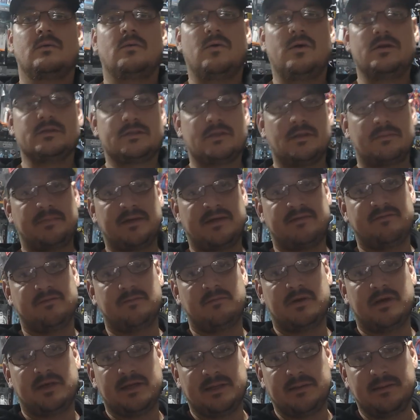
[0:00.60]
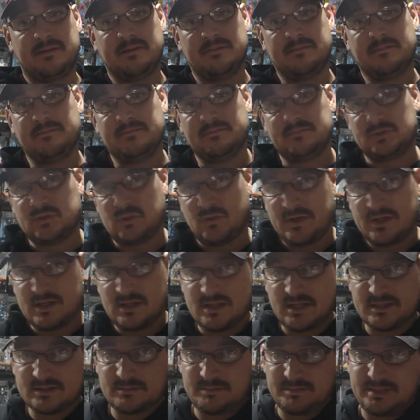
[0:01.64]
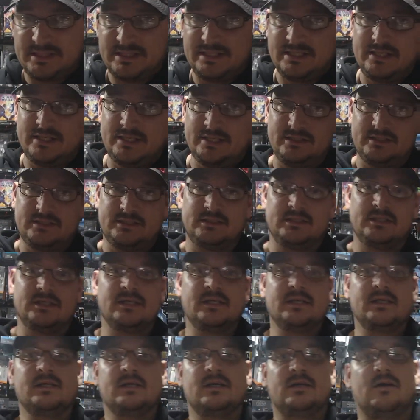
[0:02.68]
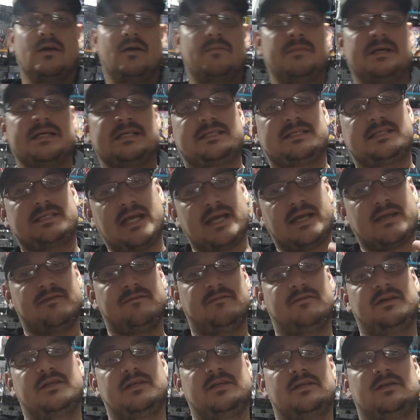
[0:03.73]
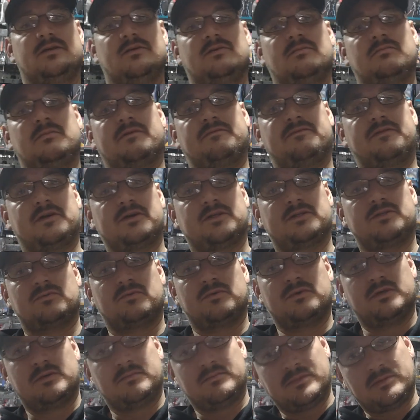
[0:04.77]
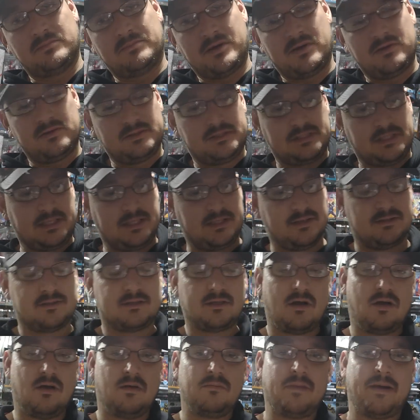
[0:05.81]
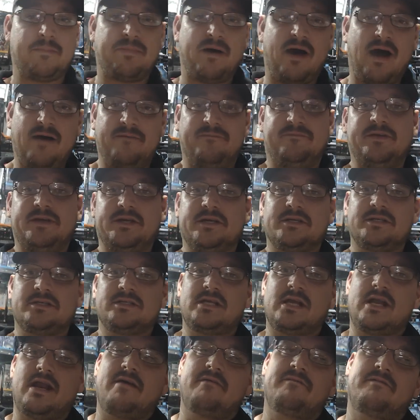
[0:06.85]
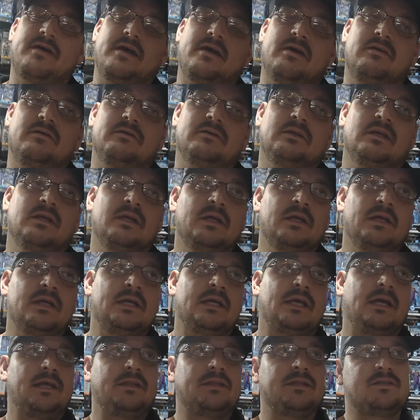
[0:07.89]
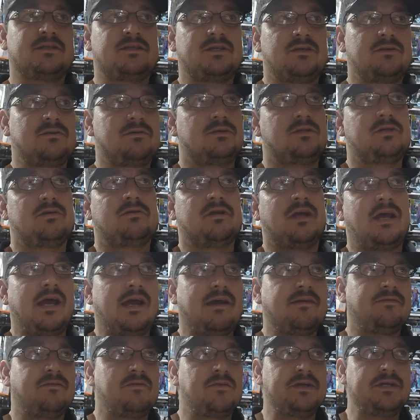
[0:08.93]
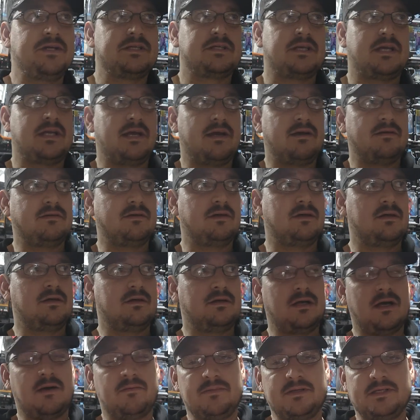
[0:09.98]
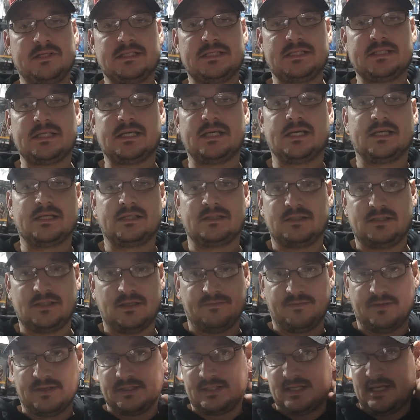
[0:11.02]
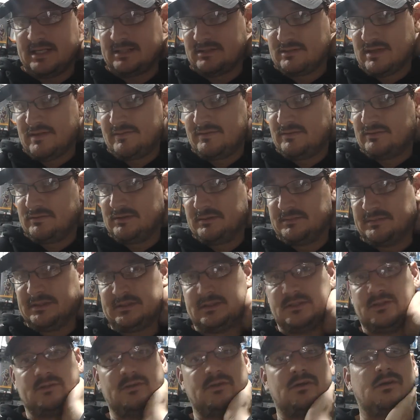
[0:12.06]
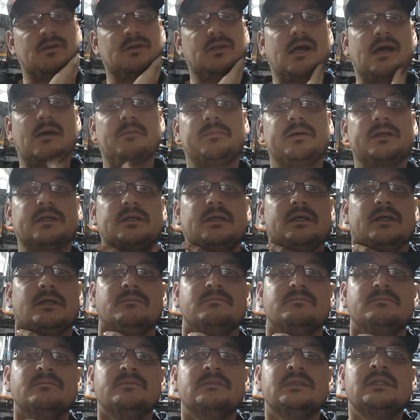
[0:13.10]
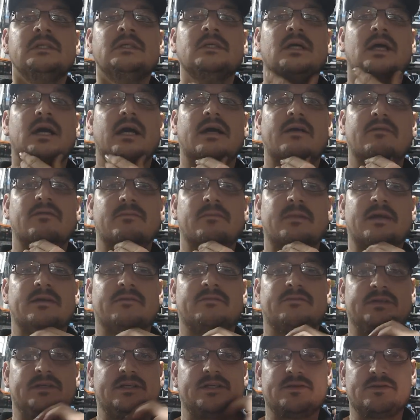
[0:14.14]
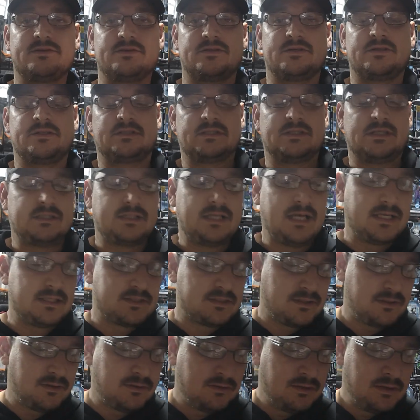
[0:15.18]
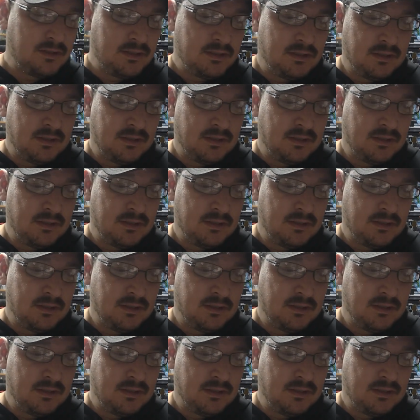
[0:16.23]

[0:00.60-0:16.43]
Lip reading: What's up, everybody? Toy Collector B here on my second video. My first one I'm gonna post here is all my pop figures that I found in the two and a half weeks that I've been sick and stuff like that. So I haven't really been doing a whole lot, but I haven't made videos or anything like that. So